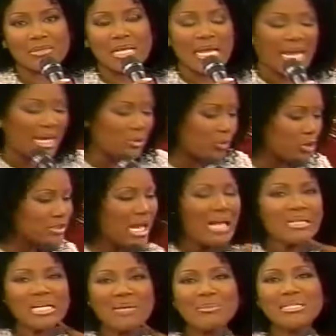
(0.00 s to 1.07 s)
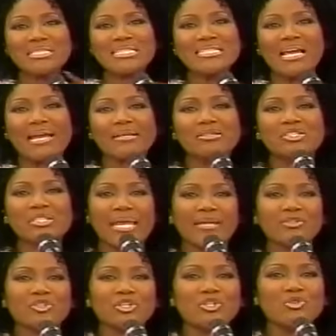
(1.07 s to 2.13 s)
And we're not coming tonight
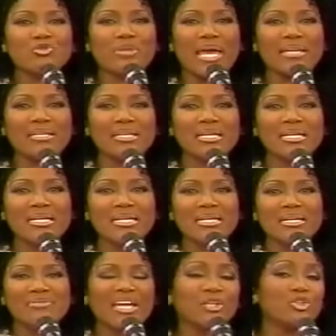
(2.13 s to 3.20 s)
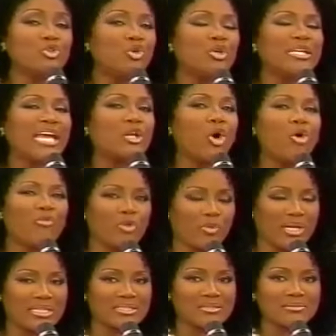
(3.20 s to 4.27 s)
saying to you that you'll get over
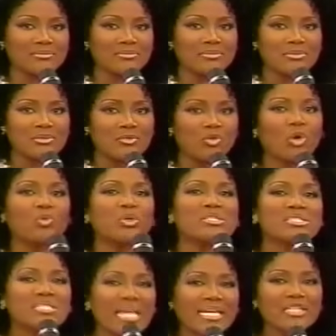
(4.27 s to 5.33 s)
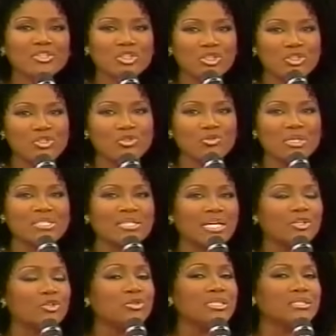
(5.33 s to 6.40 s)
it. What we're saying to you is
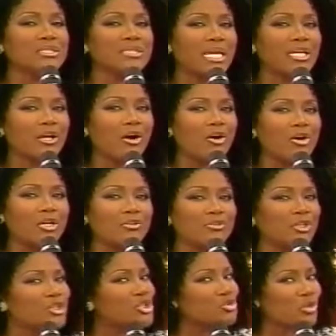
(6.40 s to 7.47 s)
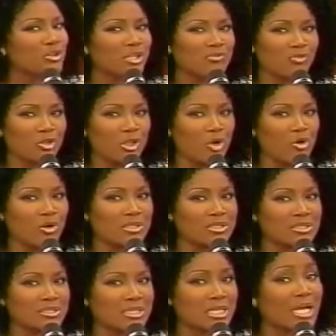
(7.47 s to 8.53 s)
that you need to take on the strength of the Lord
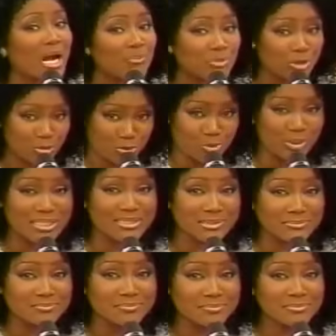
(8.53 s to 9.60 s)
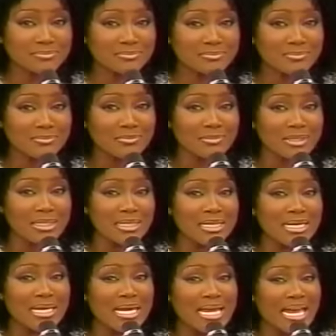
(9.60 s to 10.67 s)
to come through it.
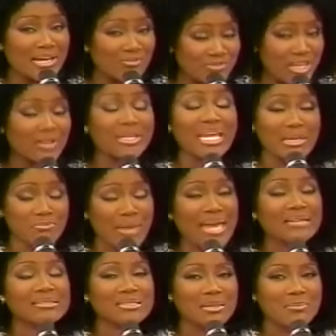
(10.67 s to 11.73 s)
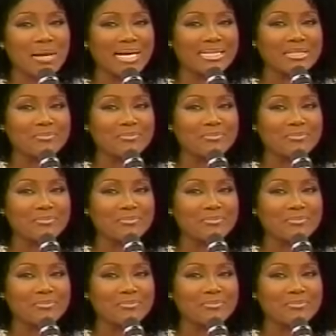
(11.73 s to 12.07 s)
And amen, somebody.